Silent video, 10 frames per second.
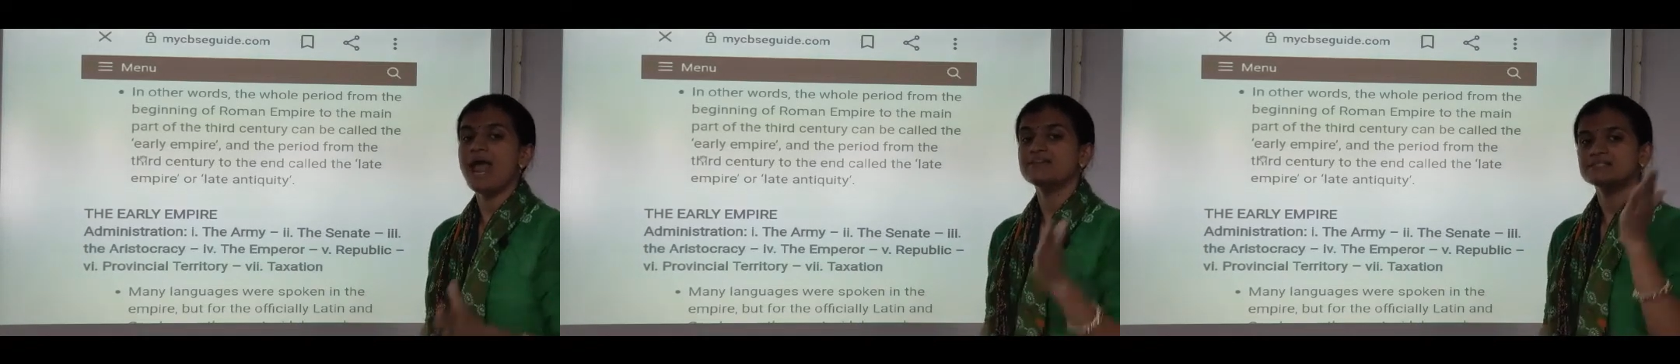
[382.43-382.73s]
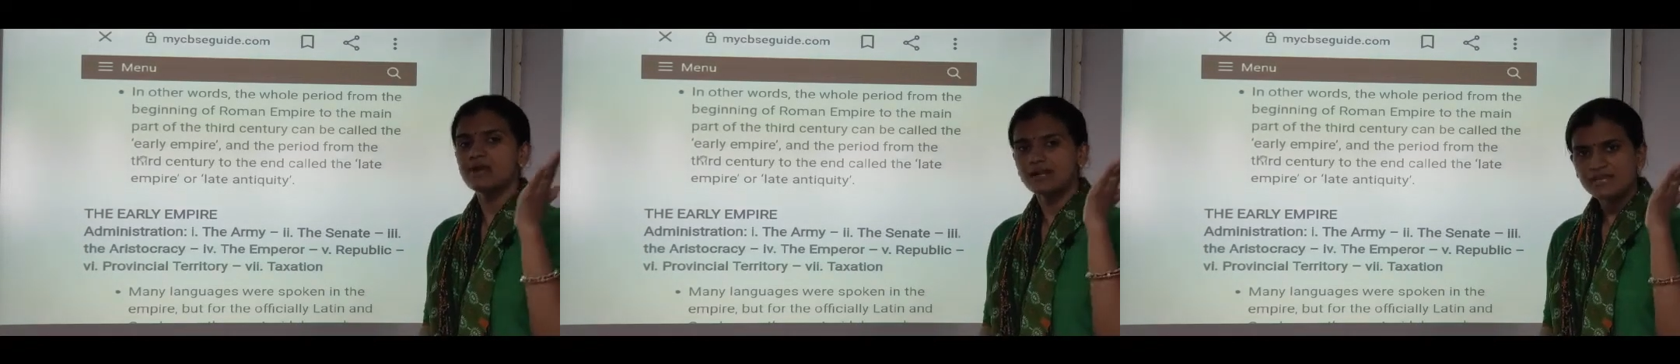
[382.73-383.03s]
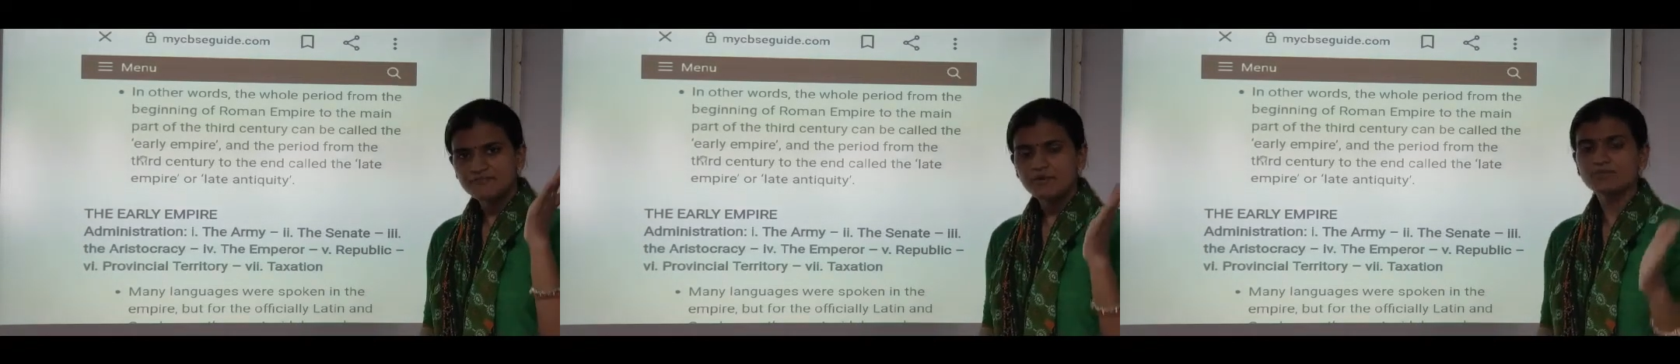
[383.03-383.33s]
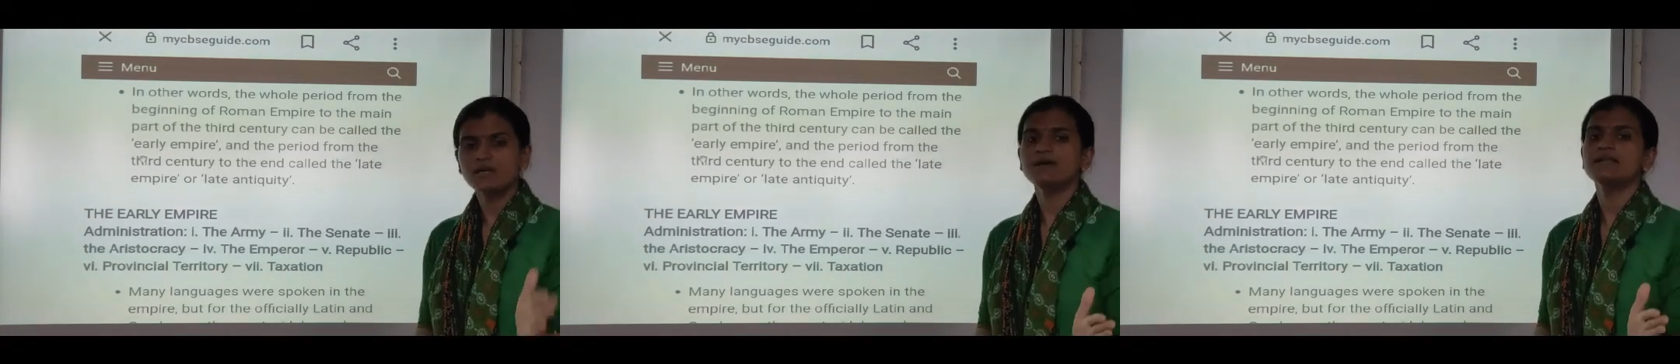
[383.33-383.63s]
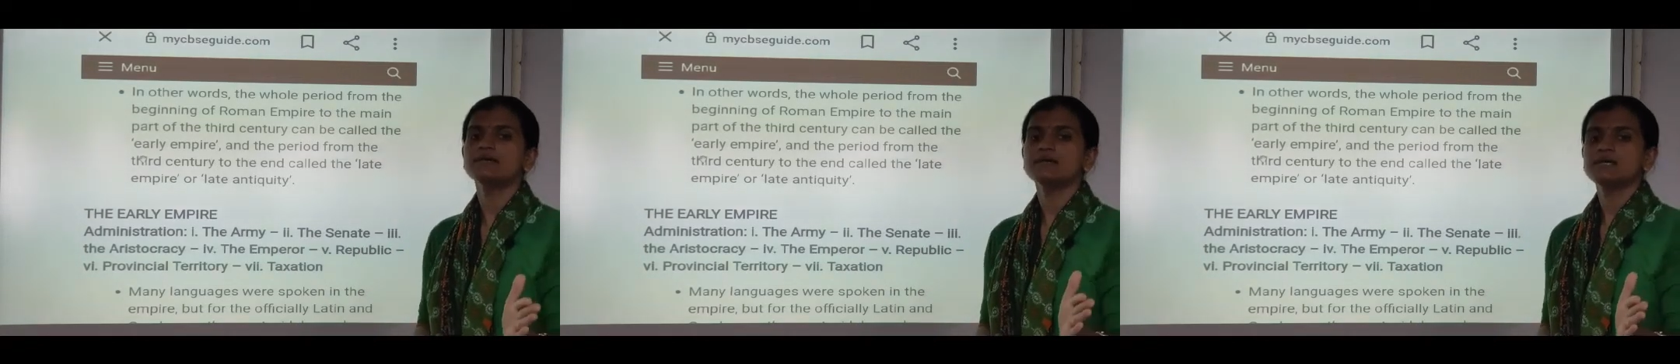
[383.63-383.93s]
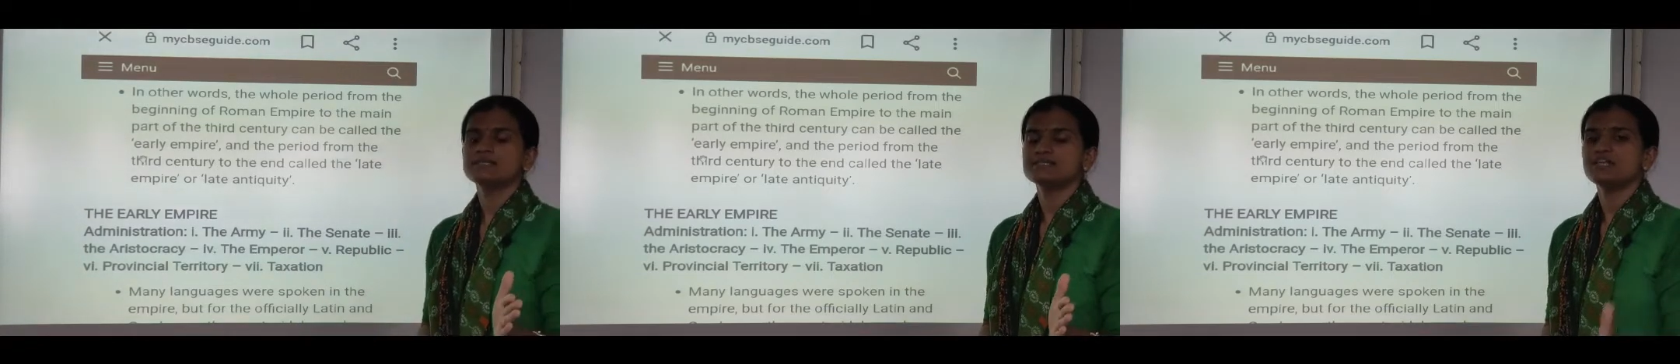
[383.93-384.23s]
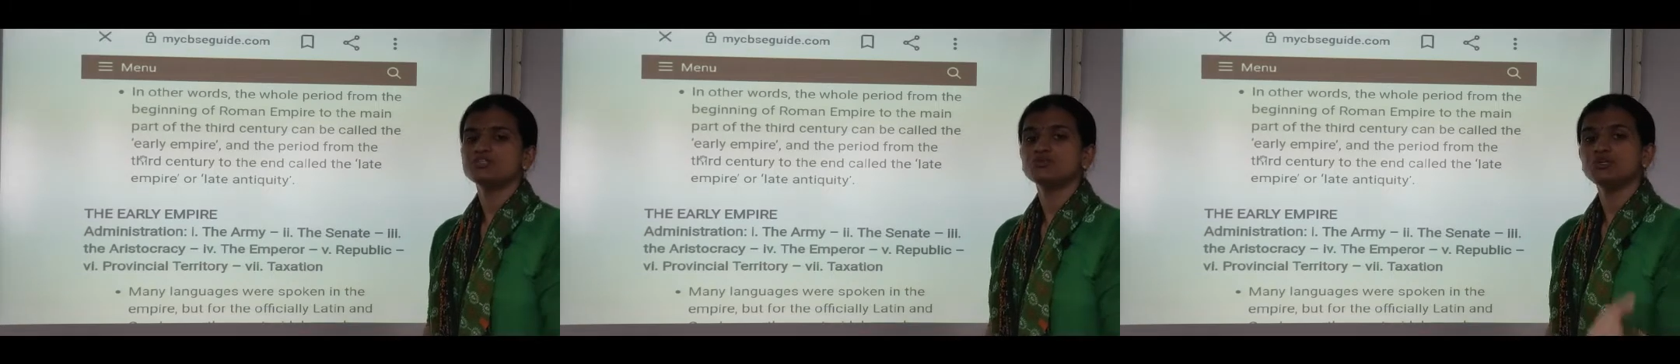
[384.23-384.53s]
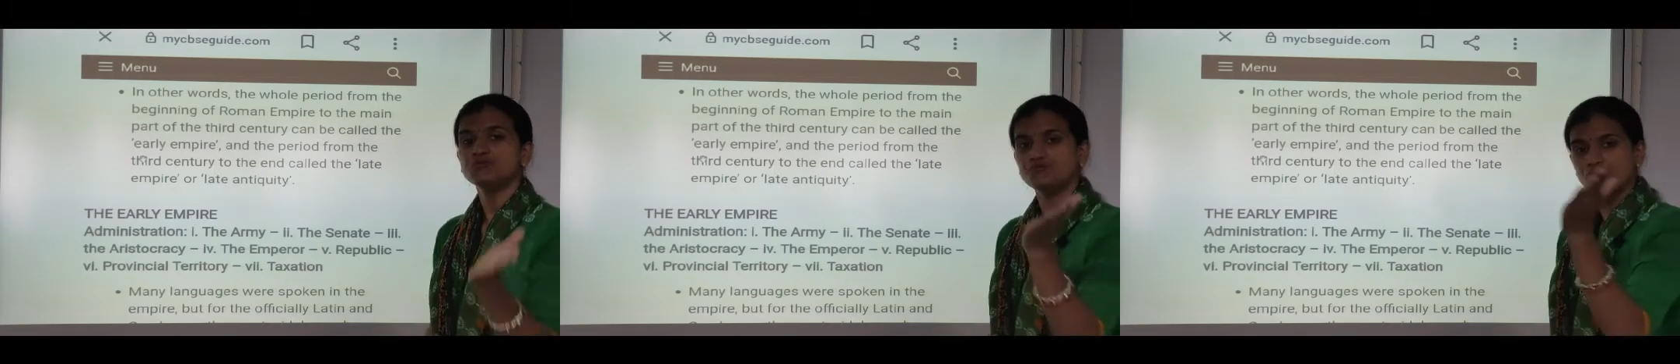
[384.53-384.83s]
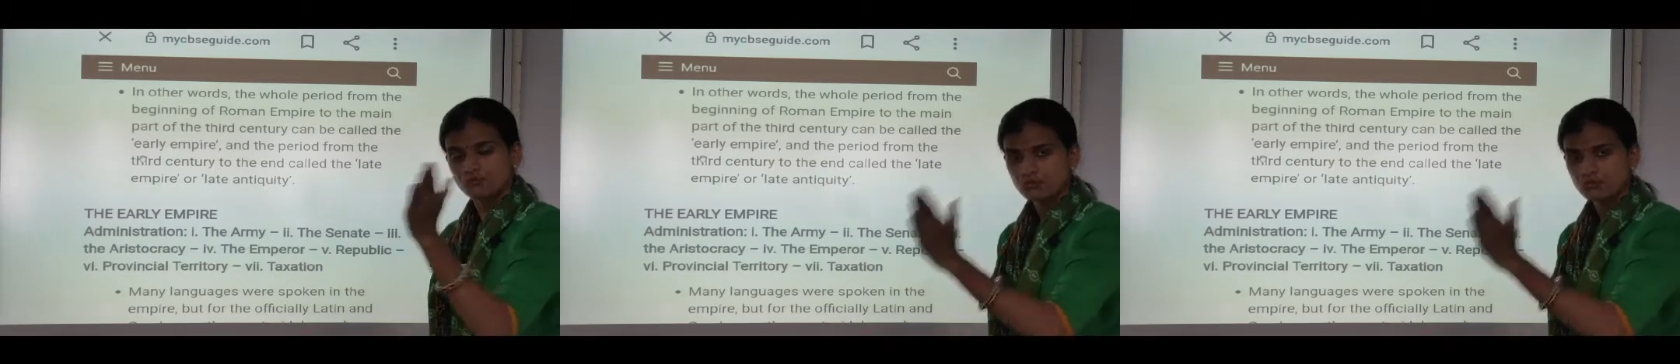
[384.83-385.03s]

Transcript: and starting from 3rd century